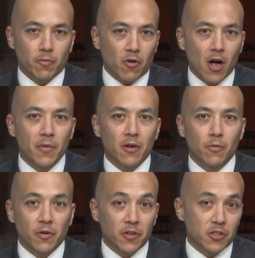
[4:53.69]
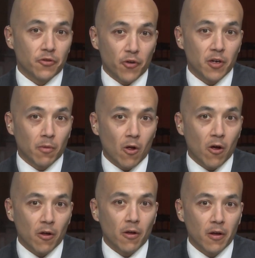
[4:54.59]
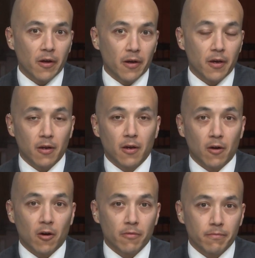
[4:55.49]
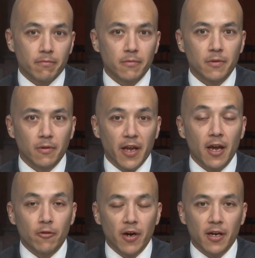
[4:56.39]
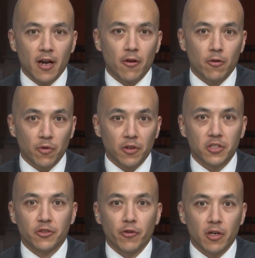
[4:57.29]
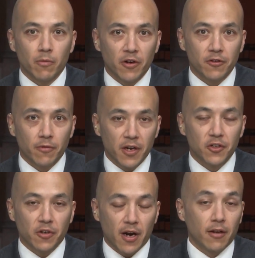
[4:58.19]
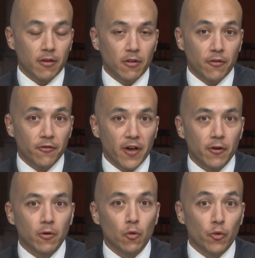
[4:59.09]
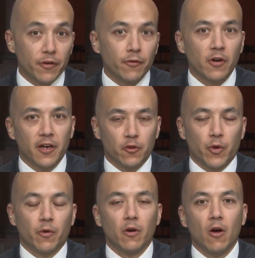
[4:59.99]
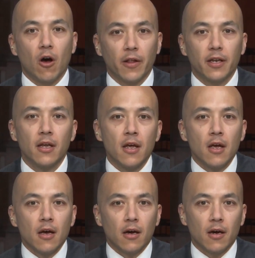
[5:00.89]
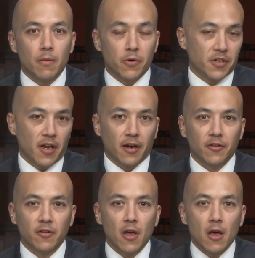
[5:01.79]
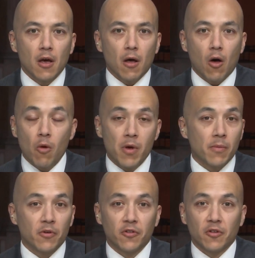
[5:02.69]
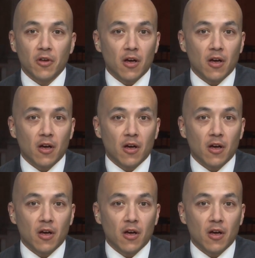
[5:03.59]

most prominent religious freedom law in our land right now, the Religious Freedom Restoration Act, the federal RFRA as we call it, protects all members